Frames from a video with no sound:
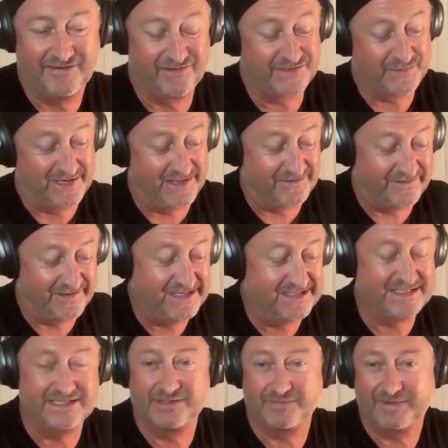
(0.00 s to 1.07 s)
And it was one of the
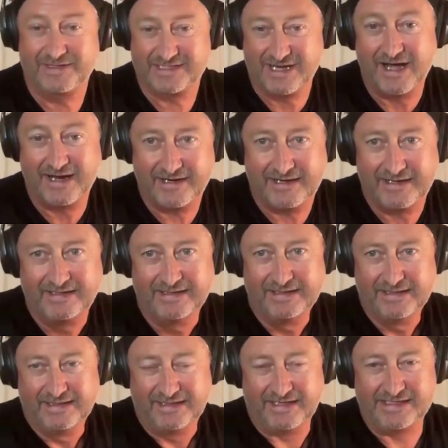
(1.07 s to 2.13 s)
reasons we started
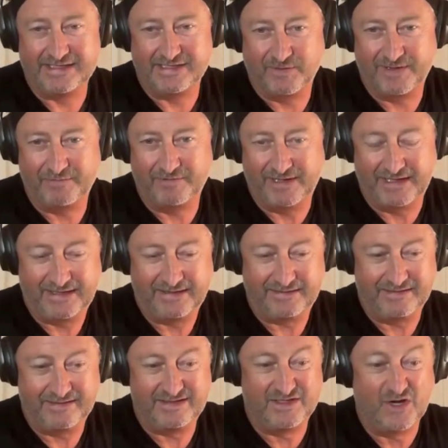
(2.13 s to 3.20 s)
it, that we really
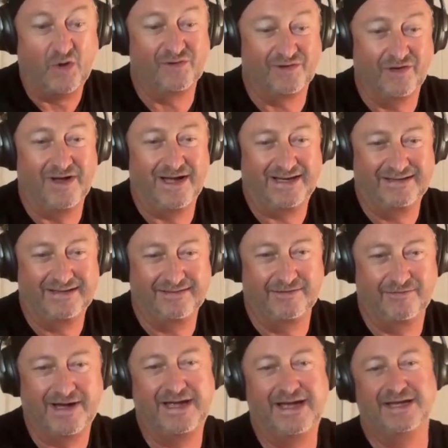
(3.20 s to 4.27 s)
don't like the
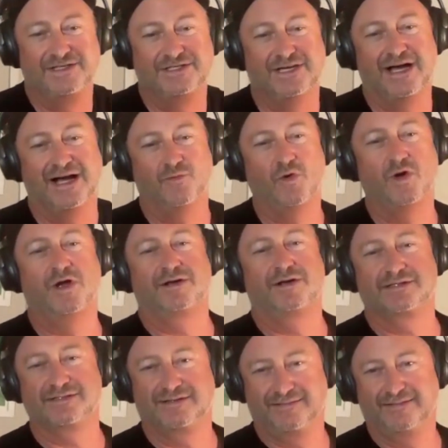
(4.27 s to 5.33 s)
way HR
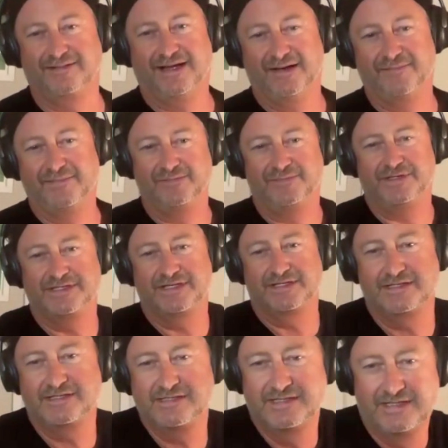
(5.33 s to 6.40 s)
works in
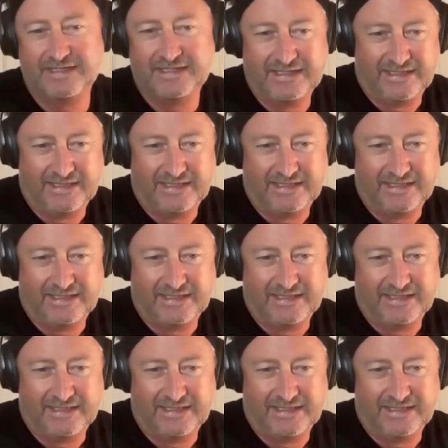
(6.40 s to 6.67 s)
businesses.